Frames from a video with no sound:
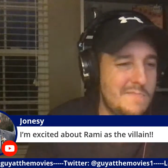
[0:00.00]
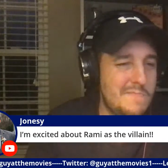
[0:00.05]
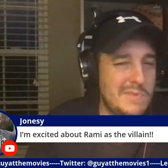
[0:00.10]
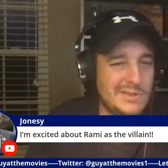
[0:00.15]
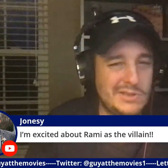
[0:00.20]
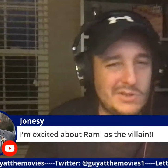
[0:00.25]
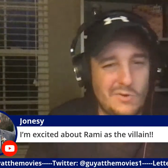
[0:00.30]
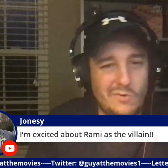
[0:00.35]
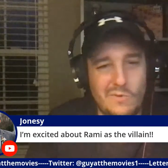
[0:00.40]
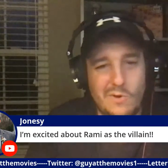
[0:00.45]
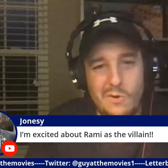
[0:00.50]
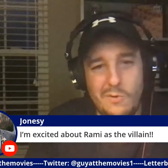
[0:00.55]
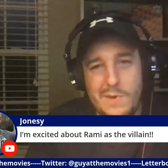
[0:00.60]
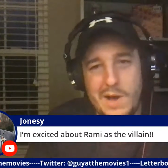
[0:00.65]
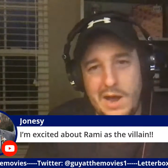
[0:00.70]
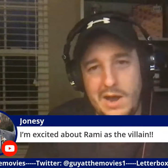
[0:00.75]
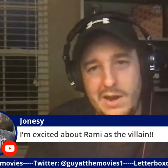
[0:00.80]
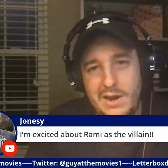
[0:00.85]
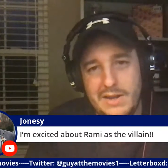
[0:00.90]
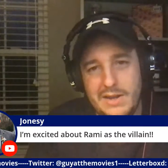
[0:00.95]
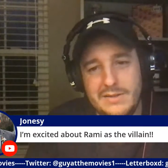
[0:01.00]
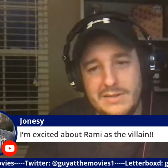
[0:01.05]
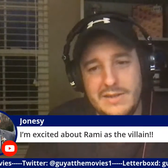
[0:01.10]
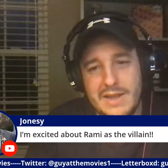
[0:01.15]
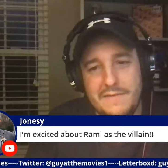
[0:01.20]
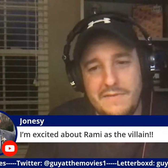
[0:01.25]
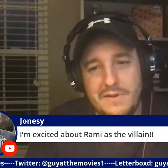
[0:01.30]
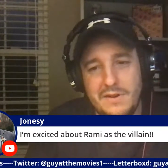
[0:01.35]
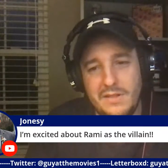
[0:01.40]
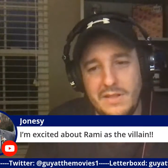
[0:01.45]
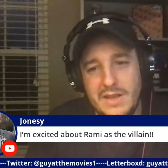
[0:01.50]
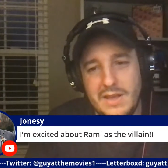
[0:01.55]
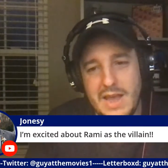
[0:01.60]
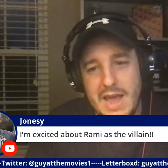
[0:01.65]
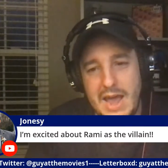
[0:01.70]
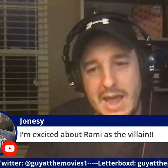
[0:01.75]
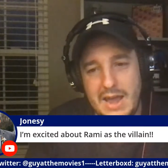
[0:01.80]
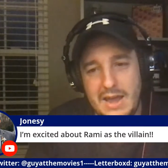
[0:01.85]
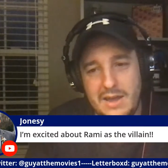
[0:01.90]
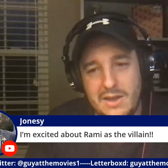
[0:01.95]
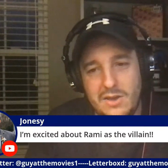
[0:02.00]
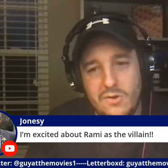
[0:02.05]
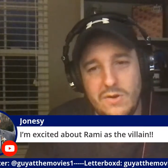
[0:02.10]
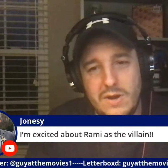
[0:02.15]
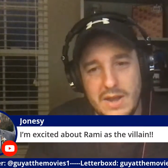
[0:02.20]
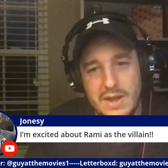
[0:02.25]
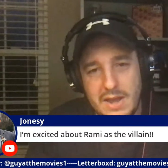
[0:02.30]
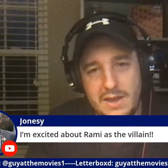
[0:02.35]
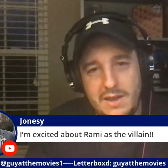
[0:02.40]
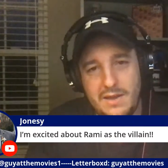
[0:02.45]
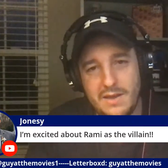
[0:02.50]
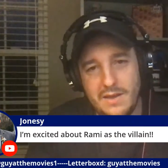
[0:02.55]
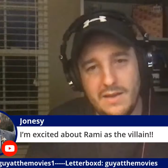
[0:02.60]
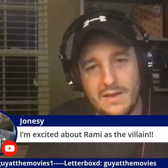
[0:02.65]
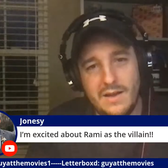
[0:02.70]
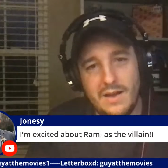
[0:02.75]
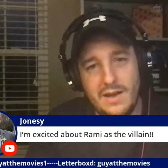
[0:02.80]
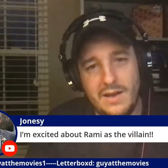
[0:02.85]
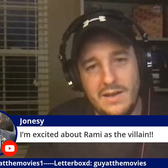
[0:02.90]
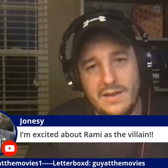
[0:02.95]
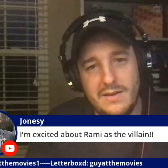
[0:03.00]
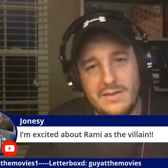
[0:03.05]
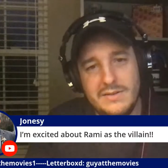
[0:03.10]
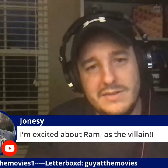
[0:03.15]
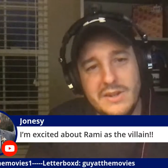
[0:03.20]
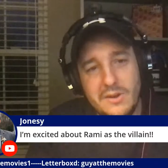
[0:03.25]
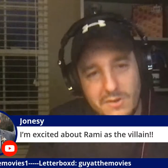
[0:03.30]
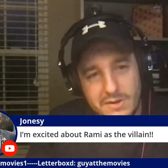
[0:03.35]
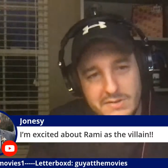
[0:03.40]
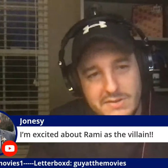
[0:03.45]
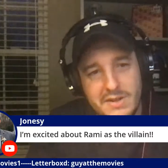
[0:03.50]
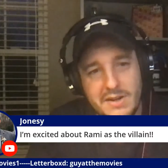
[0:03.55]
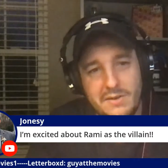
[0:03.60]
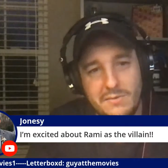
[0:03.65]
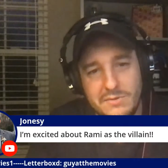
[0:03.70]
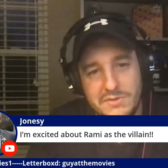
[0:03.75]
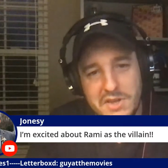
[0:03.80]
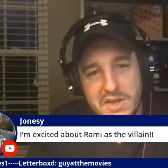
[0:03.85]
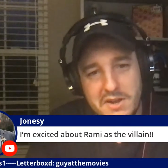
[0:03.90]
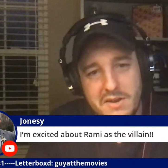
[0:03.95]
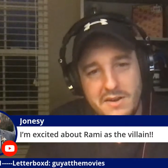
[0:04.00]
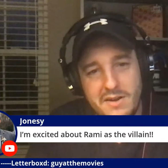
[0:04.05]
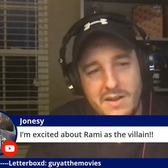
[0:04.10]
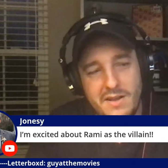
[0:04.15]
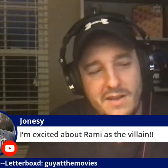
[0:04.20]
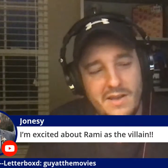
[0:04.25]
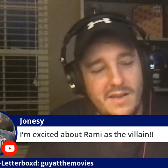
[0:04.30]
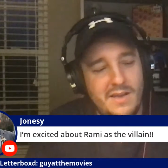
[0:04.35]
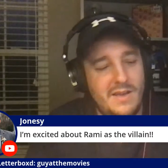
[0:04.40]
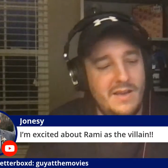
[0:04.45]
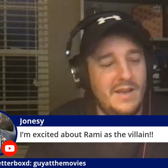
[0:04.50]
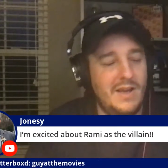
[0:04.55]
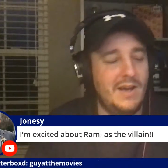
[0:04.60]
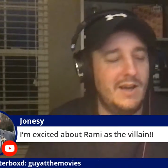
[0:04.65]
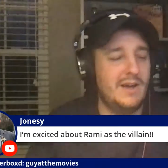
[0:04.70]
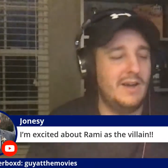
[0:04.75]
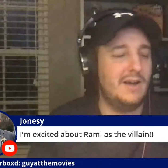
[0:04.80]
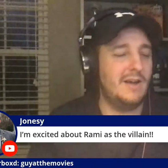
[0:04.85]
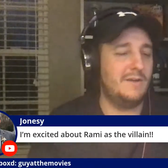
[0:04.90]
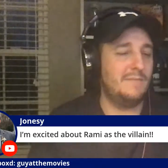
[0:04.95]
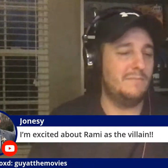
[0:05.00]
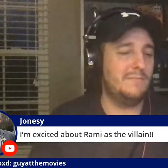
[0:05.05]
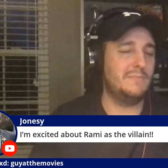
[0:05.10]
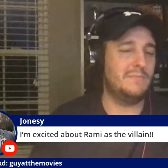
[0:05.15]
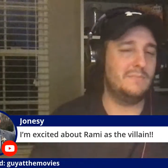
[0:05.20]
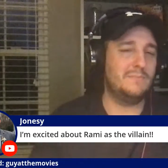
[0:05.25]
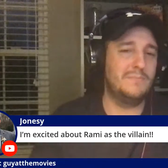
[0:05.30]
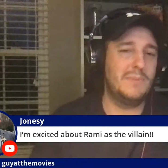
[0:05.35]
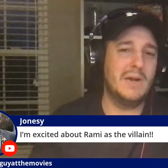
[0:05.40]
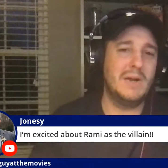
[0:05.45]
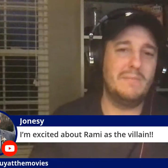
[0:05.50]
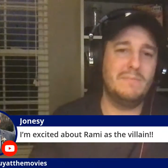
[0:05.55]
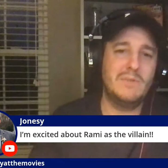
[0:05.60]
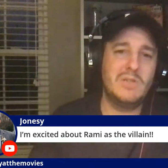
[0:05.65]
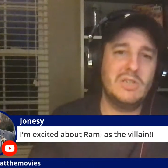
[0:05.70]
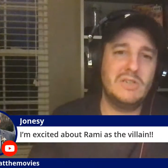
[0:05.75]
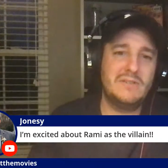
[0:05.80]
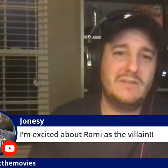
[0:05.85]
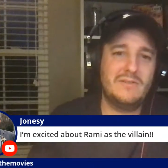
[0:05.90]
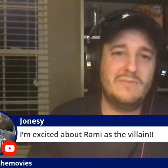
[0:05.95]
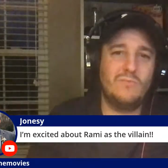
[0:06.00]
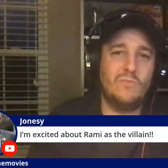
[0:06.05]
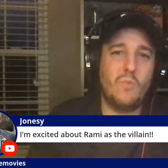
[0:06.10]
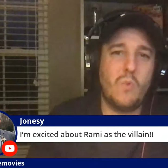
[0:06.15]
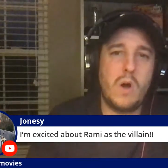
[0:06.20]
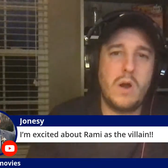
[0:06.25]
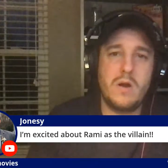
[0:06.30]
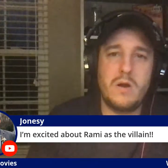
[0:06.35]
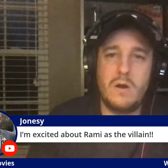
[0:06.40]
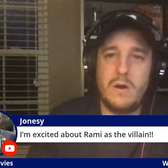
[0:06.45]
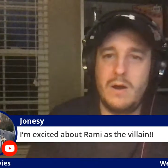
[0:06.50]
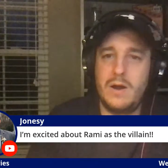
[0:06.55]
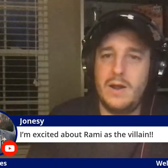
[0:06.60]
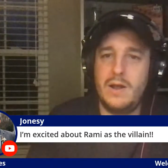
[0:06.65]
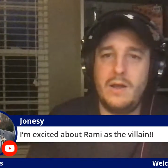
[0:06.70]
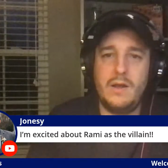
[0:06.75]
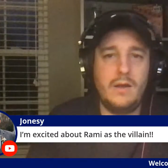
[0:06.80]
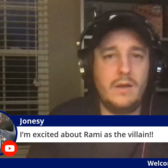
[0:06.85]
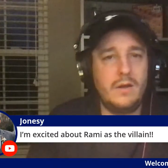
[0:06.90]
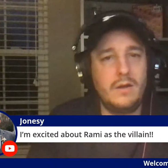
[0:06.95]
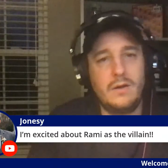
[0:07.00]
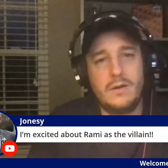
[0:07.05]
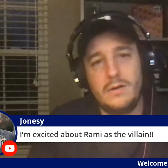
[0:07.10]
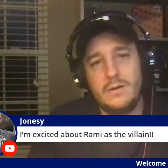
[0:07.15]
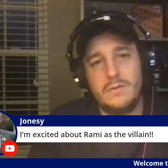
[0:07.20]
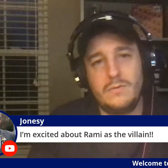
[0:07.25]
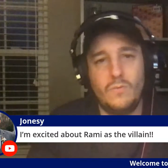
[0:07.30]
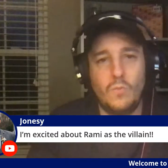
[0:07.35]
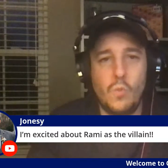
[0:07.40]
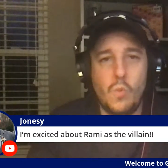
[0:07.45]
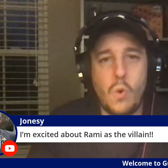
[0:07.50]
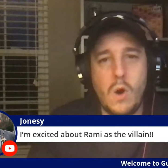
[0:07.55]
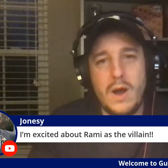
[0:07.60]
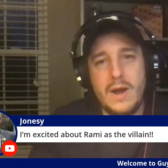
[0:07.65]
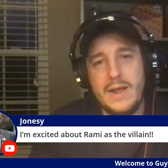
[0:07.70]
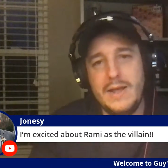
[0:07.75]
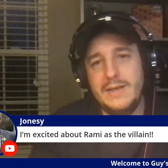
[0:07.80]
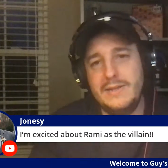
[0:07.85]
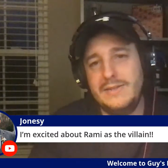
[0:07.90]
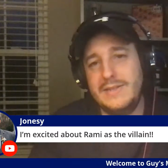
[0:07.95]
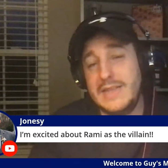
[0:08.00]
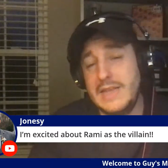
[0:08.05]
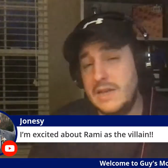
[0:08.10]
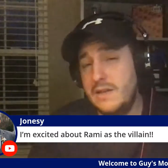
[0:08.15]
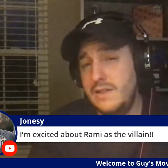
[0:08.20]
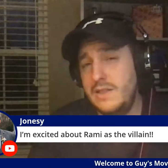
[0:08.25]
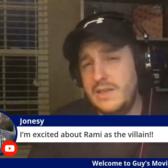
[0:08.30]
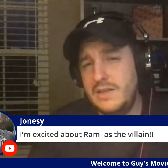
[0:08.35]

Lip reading: Mr. Robot is definitely a unique series that he was in. But I'm just wondering what his deal